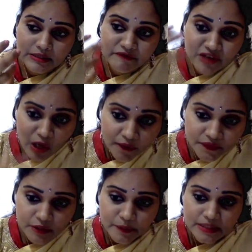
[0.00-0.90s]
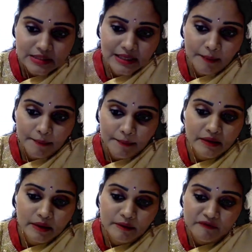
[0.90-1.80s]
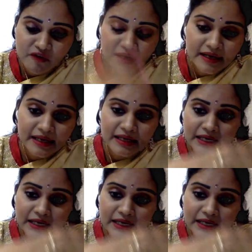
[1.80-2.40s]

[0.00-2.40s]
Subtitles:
Philanthropists coming, funding